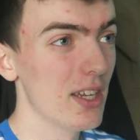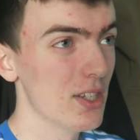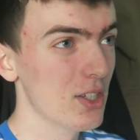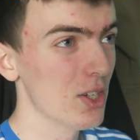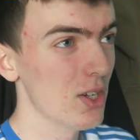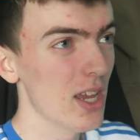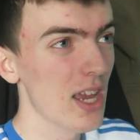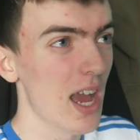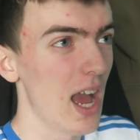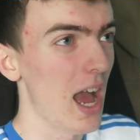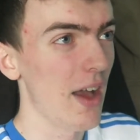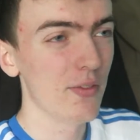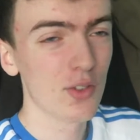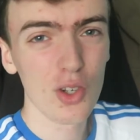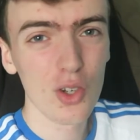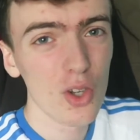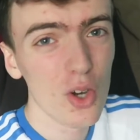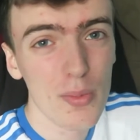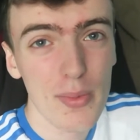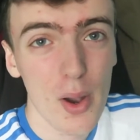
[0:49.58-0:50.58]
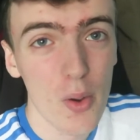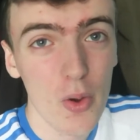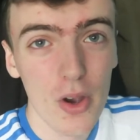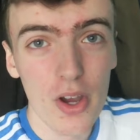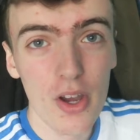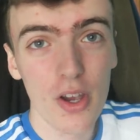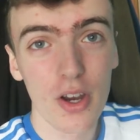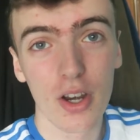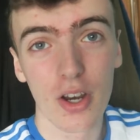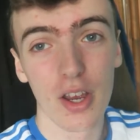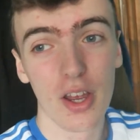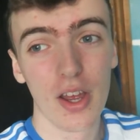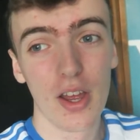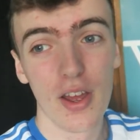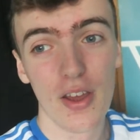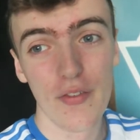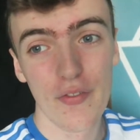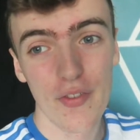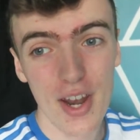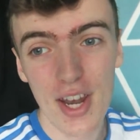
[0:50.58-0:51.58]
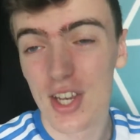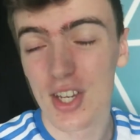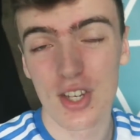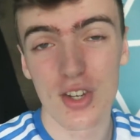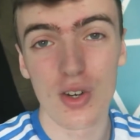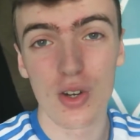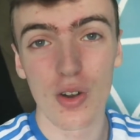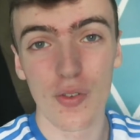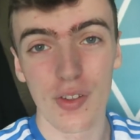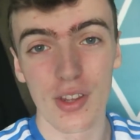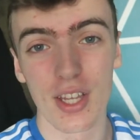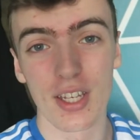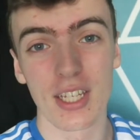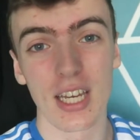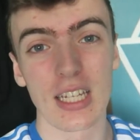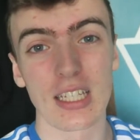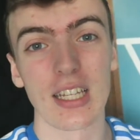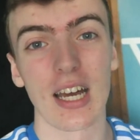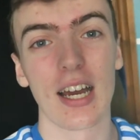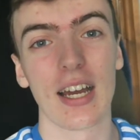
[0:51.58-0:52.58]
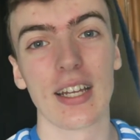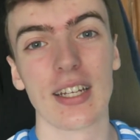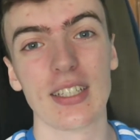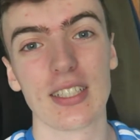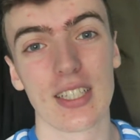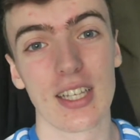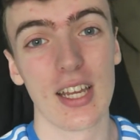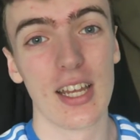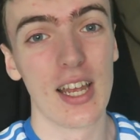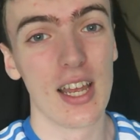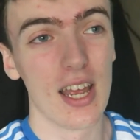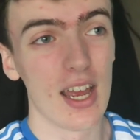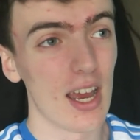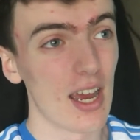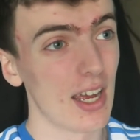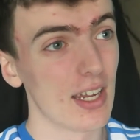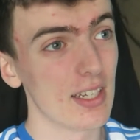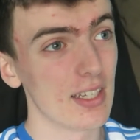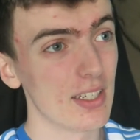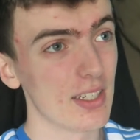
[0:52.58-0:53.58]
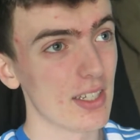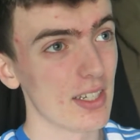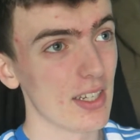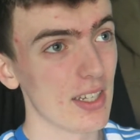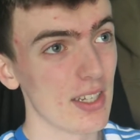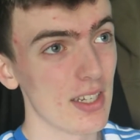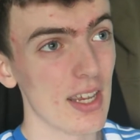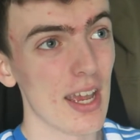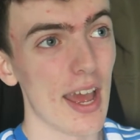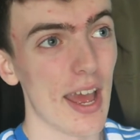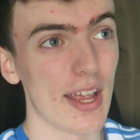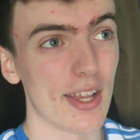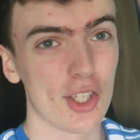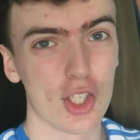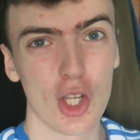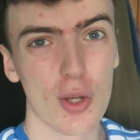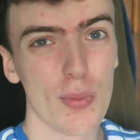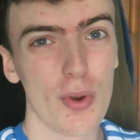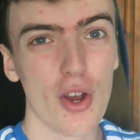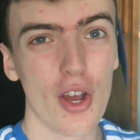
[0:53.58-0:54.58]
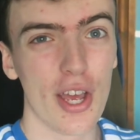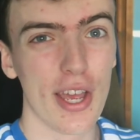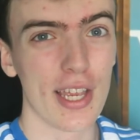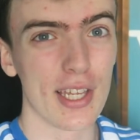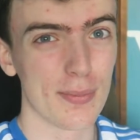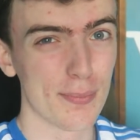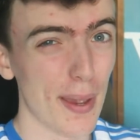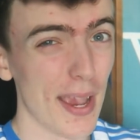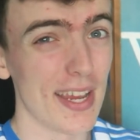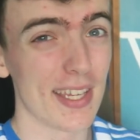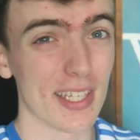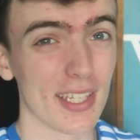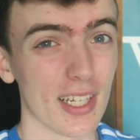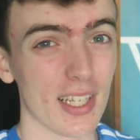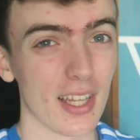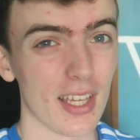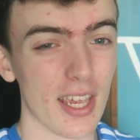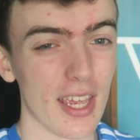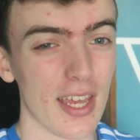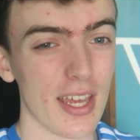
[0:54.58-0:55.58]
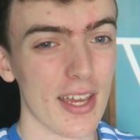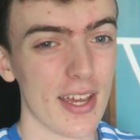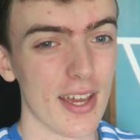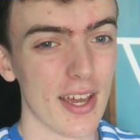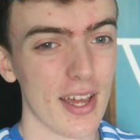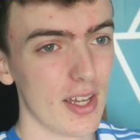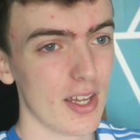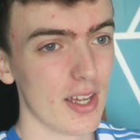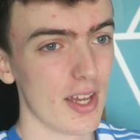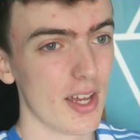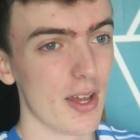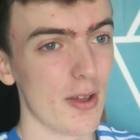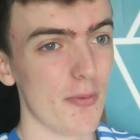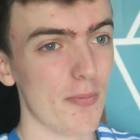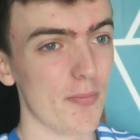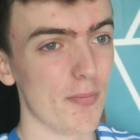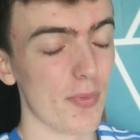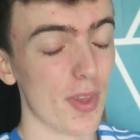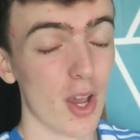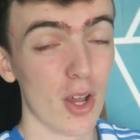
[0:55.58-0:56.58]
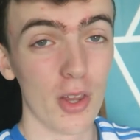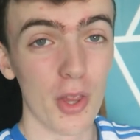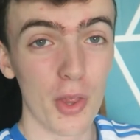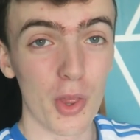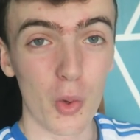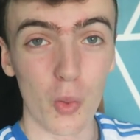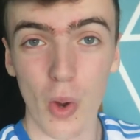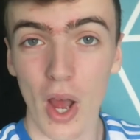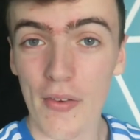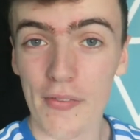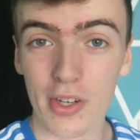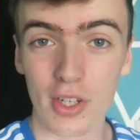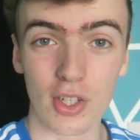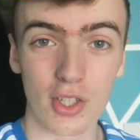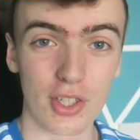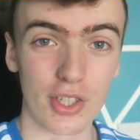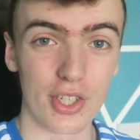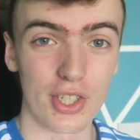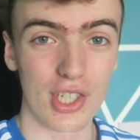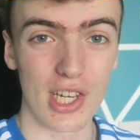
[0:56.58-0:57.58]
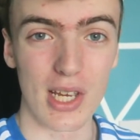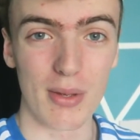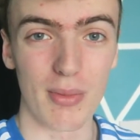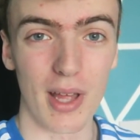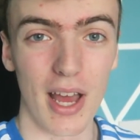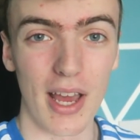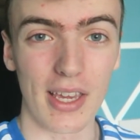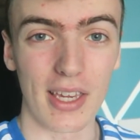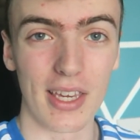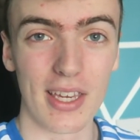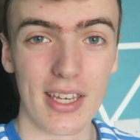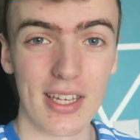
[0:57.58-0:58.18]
So yeah, I've done all my work, finished it all for the deadlines. And yeah, summer is basically here, although the weather doesn't seem like